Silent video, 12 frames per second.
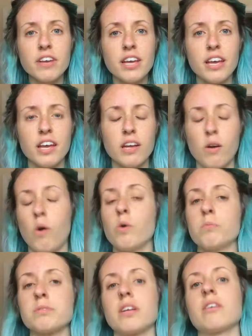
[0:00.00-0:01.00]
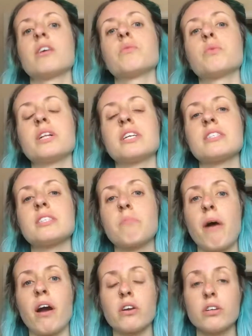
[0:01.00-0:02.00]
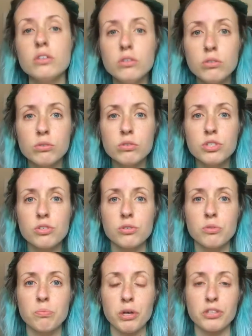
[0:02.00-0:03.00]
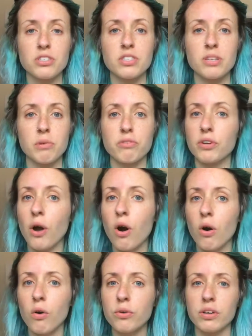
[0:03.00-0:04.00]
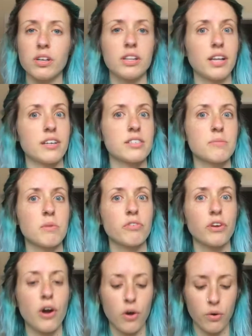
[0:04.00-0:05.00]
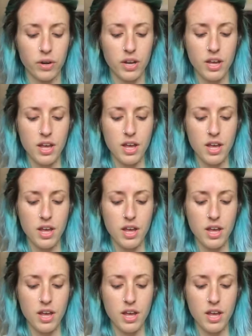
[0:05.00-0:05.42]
in hopes that it will inspire you to purchase some of your own or collect some of your own